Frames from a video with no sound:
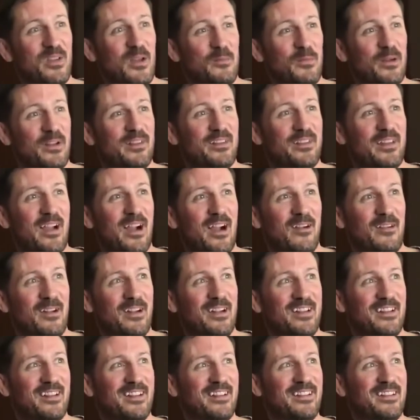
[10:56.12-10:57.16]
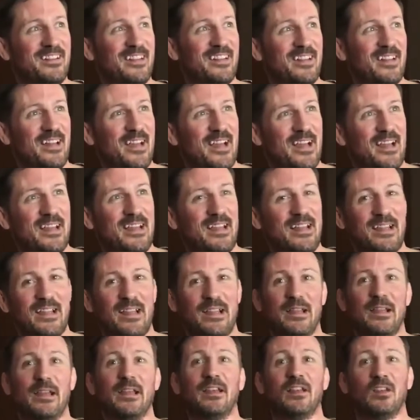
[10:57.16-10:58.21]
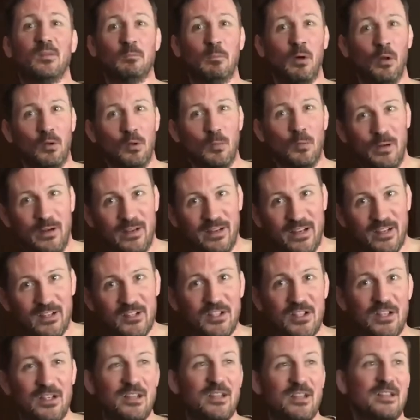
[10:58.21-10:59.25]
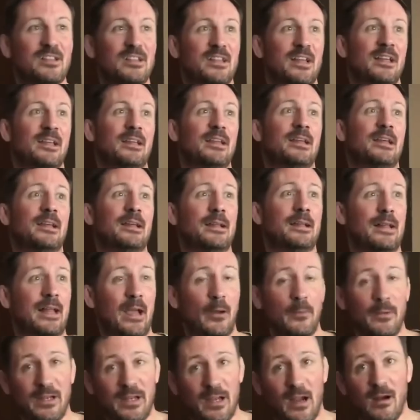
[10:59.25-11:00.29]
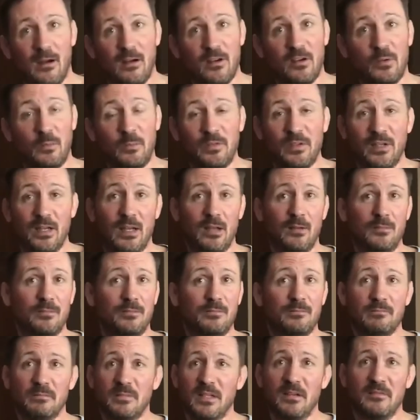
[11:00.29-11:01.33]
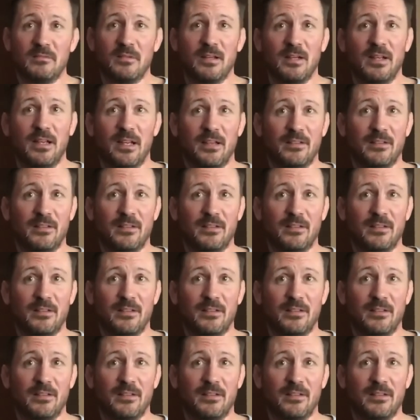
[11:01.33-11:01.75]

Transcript: you might say, arrogance, and his bold predictions and how he carries himself, that really